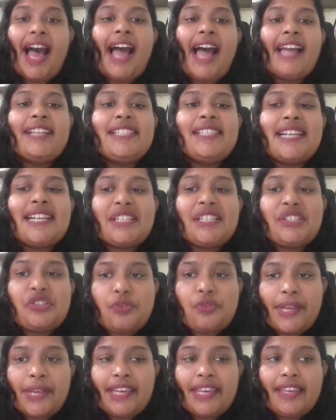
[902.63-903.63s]
ITR
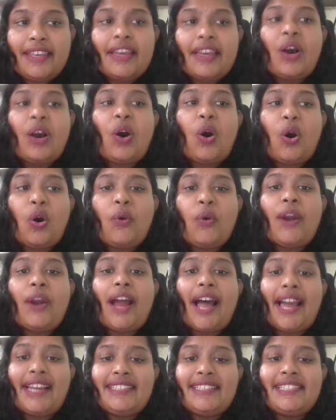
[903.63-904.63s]
3 or
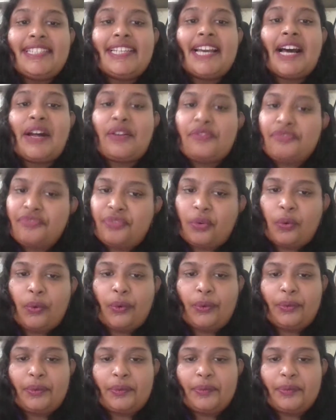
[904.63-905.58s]
ITR 4.